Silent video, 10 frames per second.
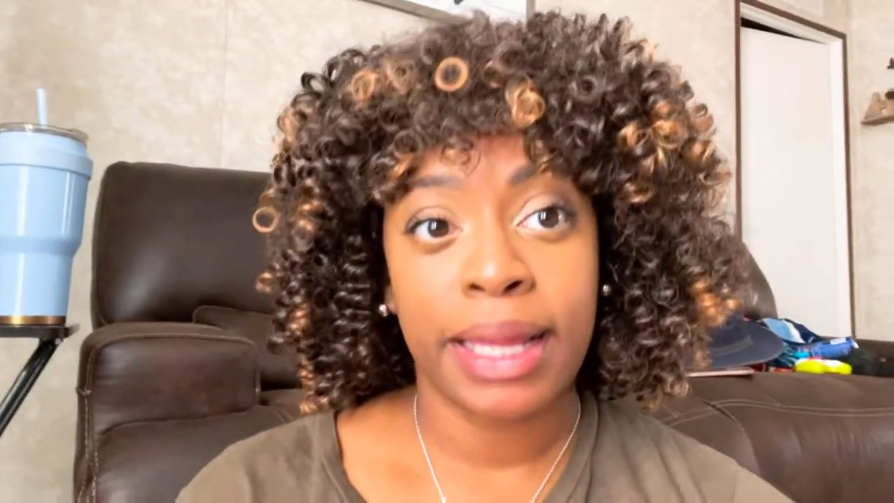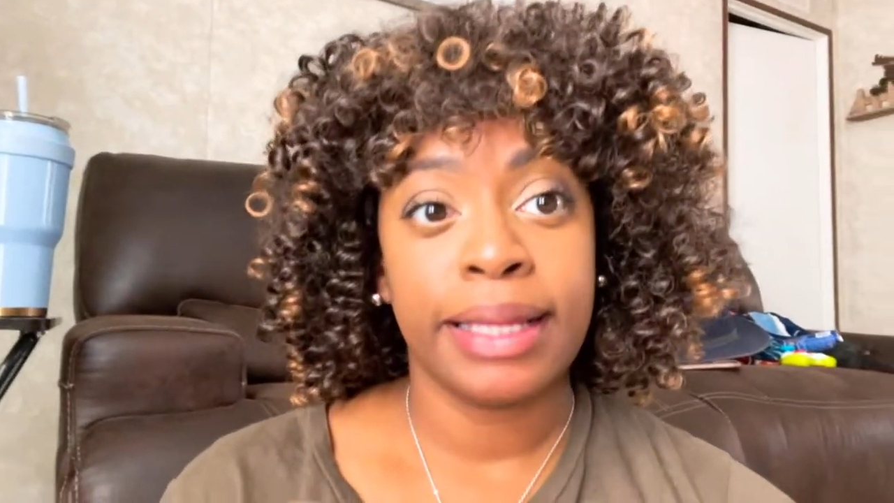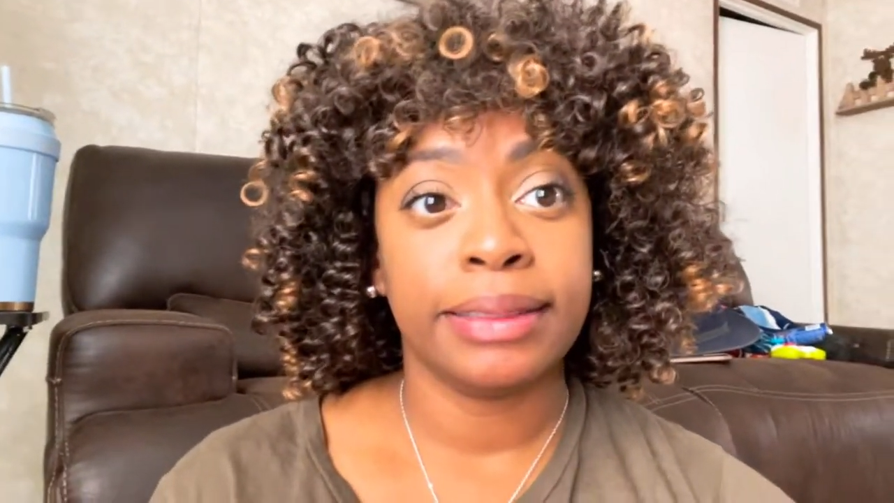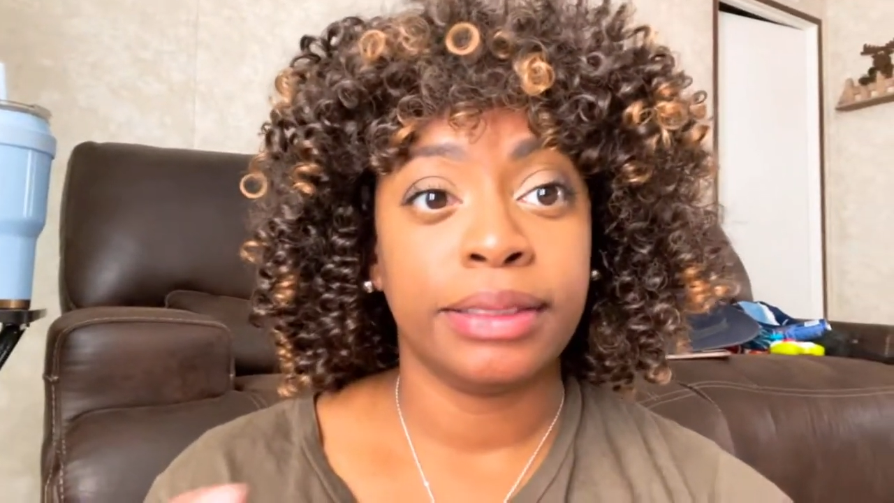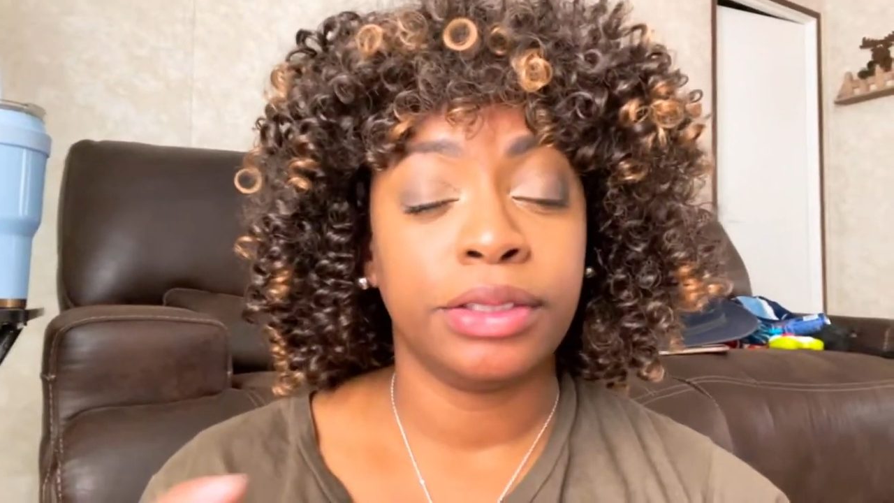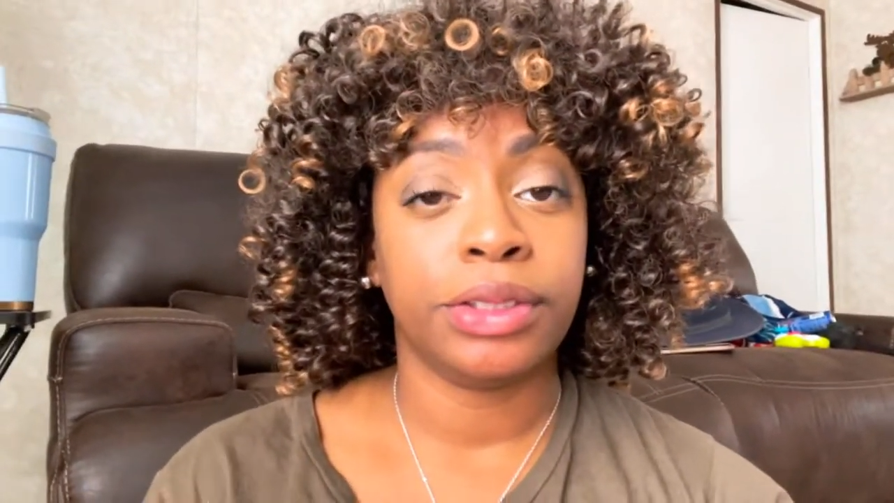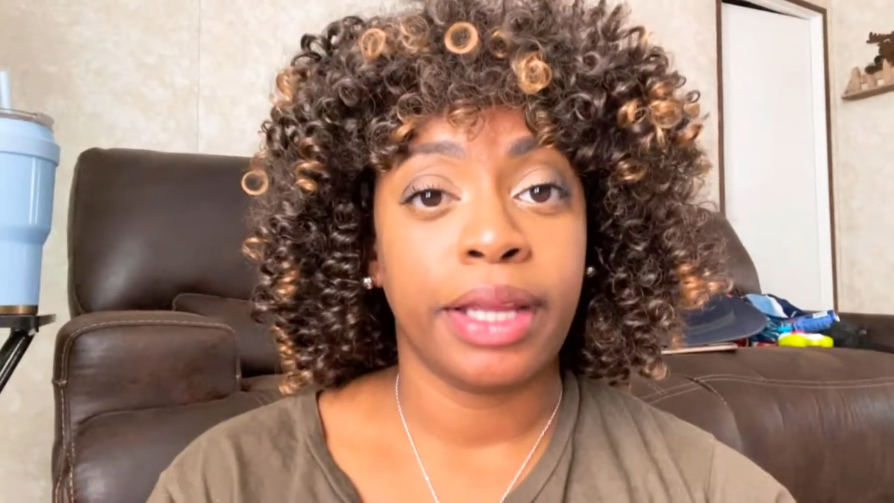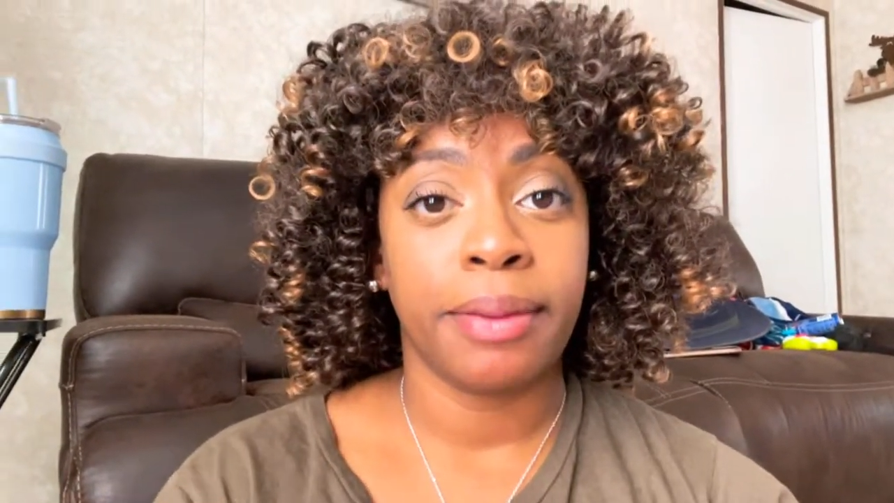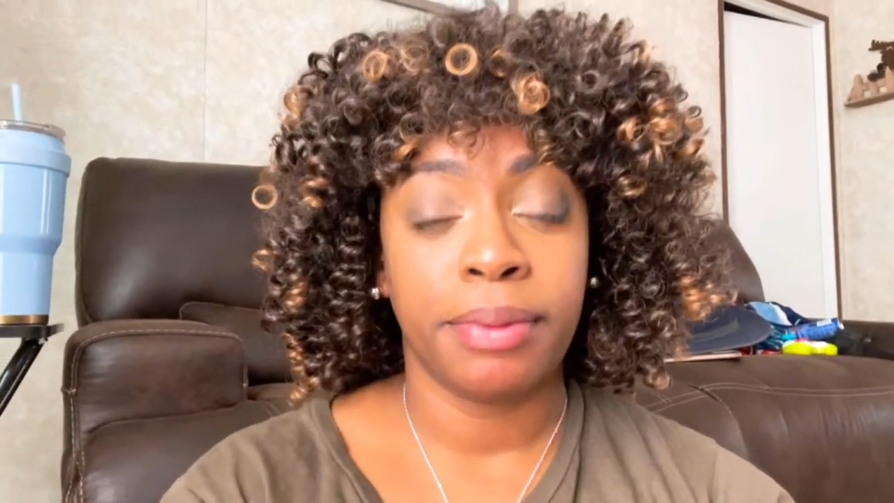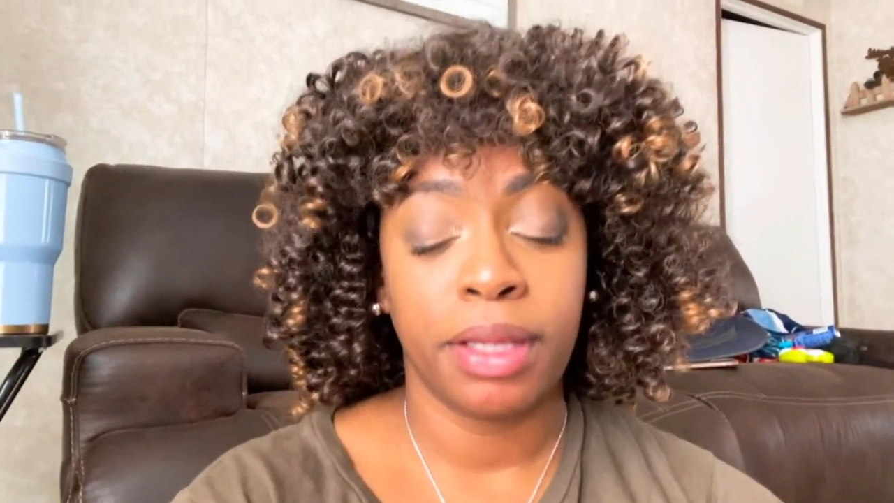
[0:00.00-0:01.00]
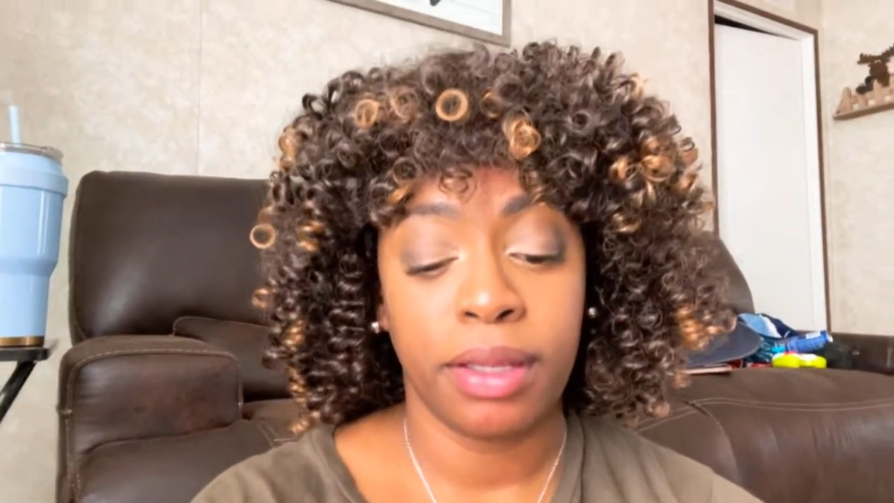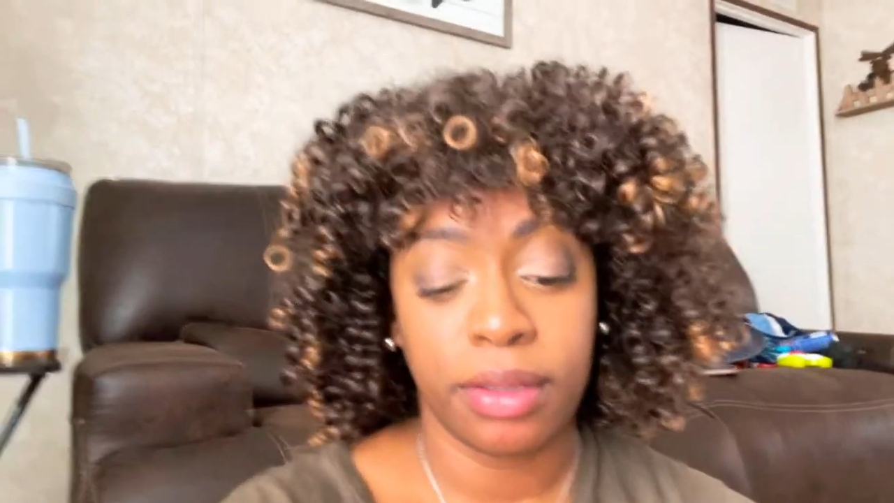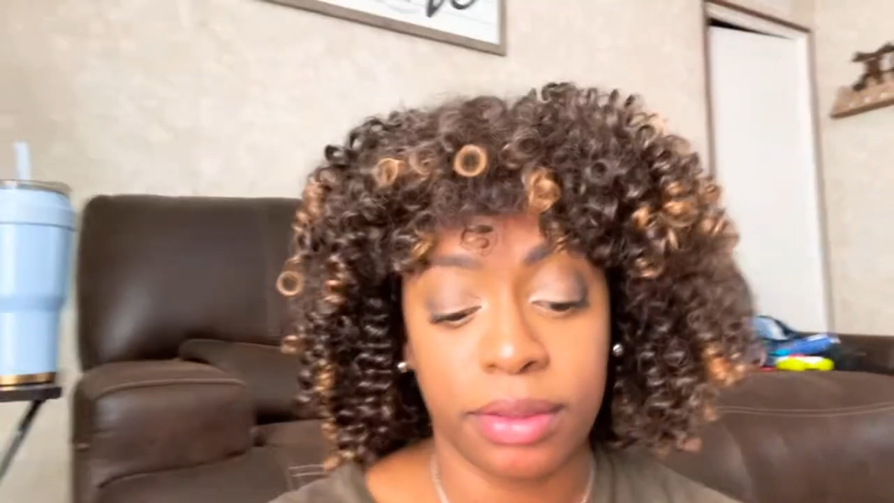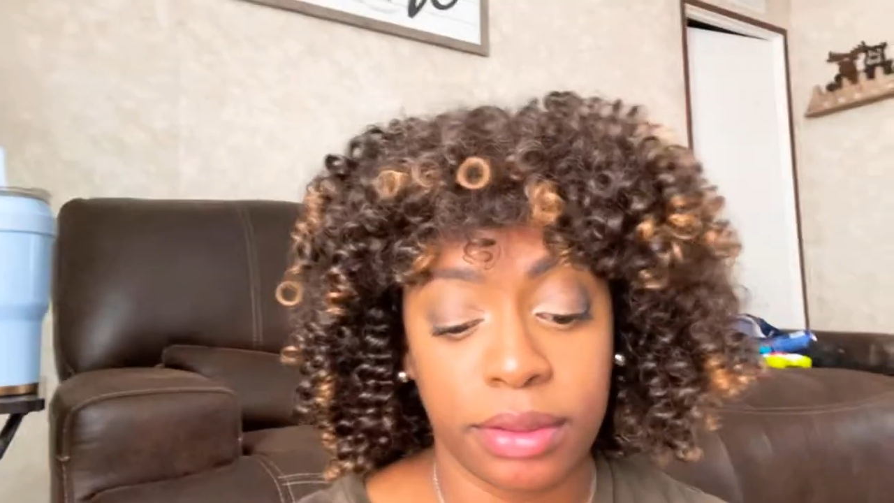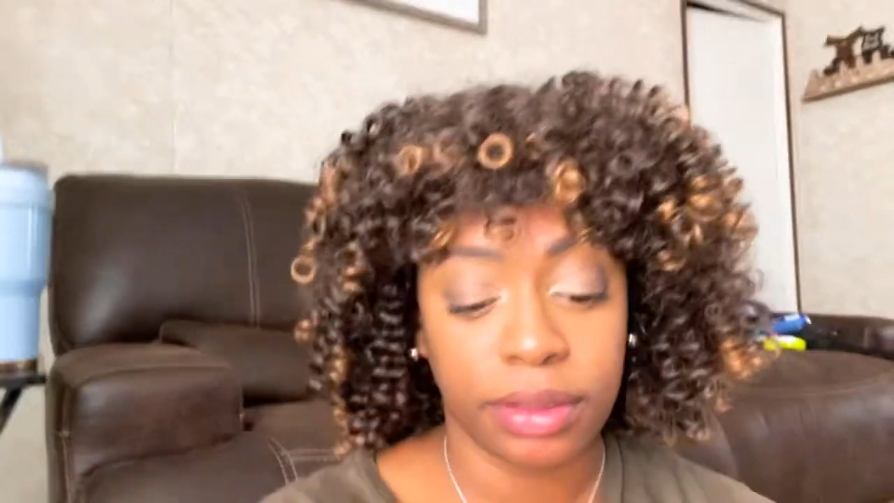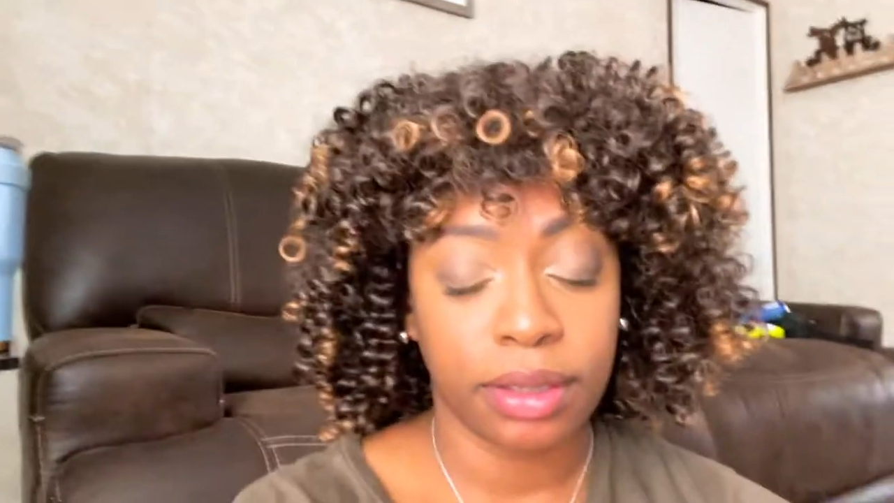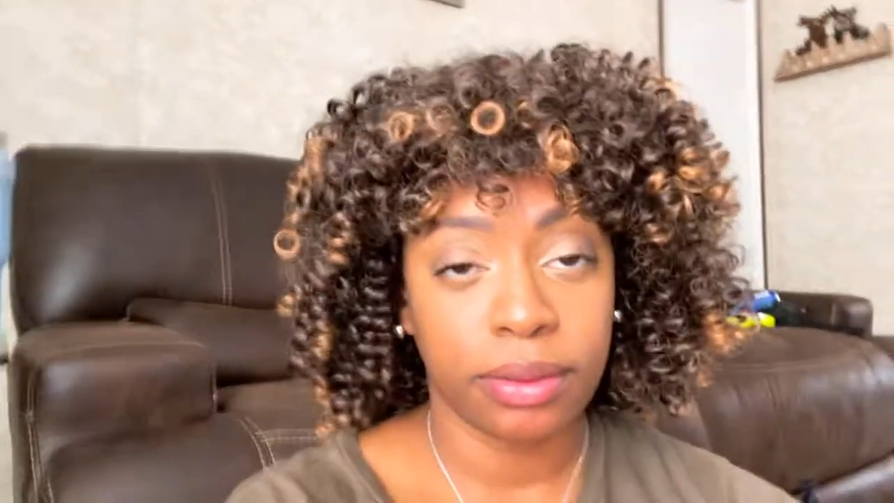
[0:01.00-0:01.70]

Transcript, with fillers: get scissor happy, so